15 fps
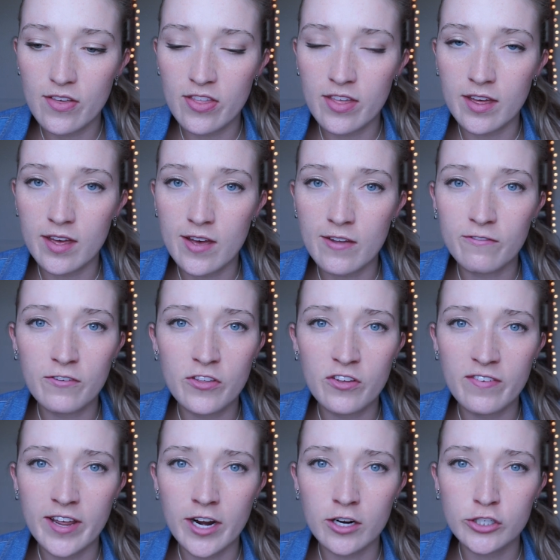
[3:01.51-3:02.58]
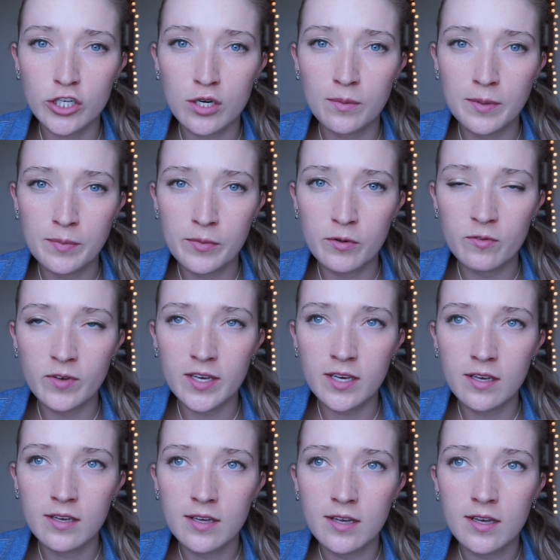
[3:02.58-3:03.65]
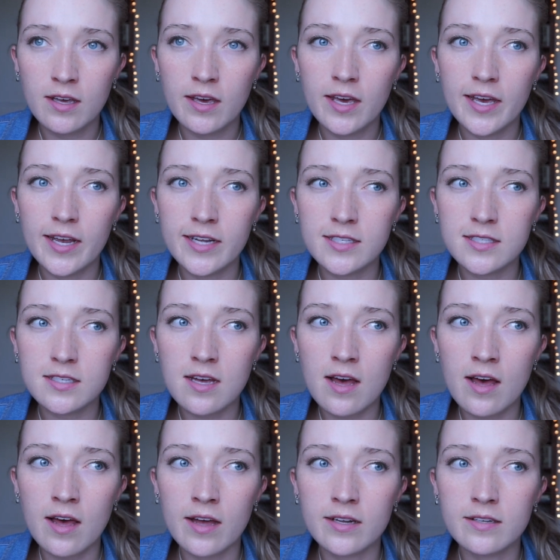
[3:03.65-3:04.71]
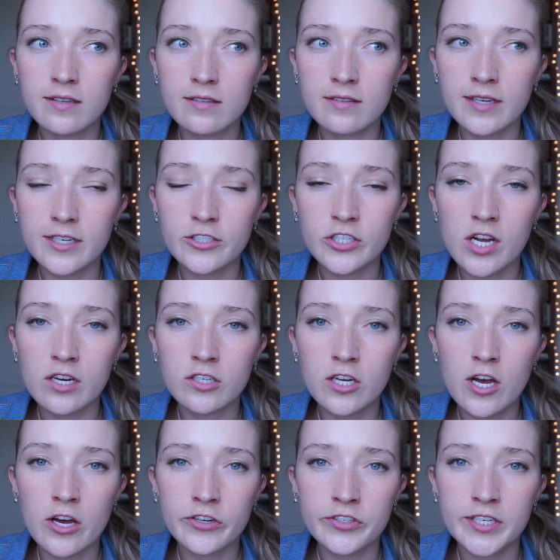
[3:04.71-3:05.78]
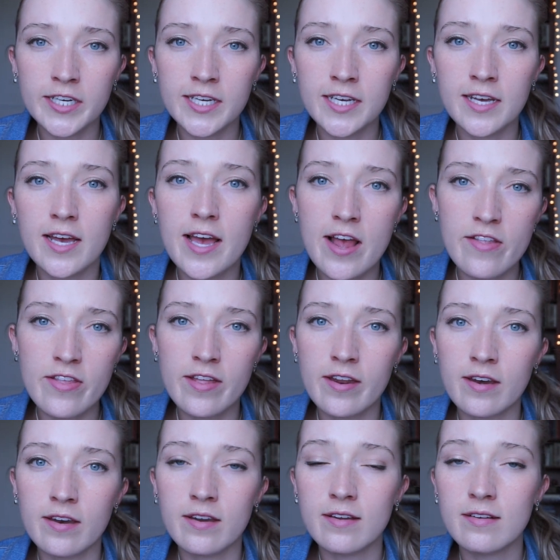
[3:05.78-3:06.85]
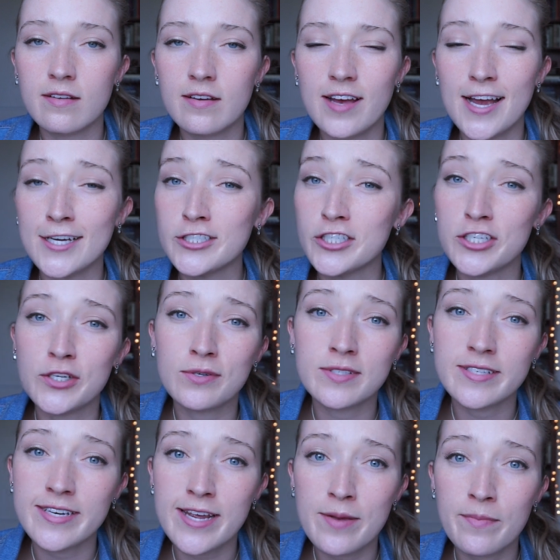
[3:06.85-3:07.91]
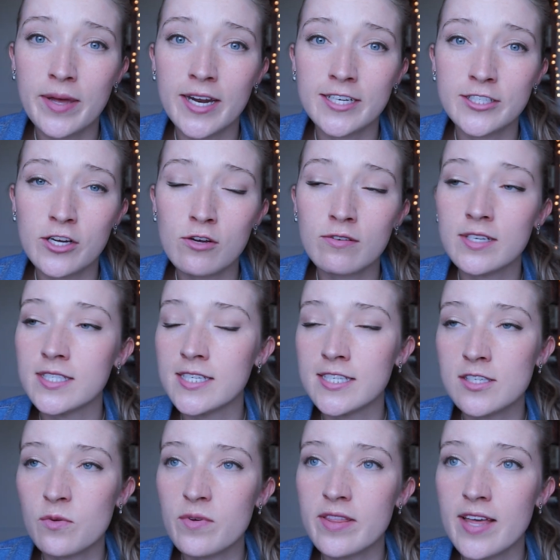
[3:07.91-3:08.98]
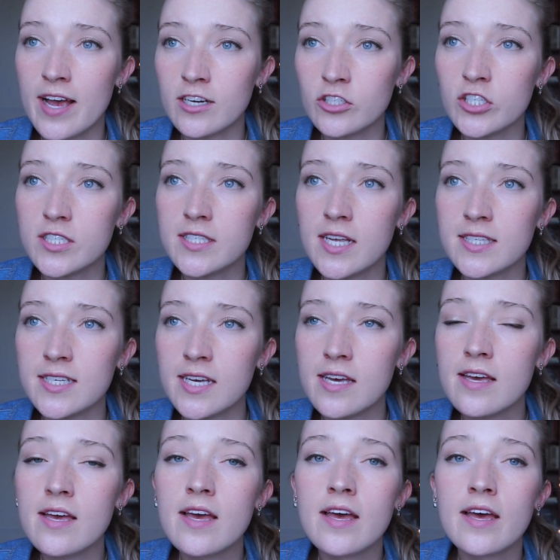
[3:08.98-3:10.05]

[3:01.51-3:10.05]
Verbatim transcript: the Hunt for the Red October movie, it's got like Sean Connery, and then I should know his name, but I don't because he's the one that actually says it.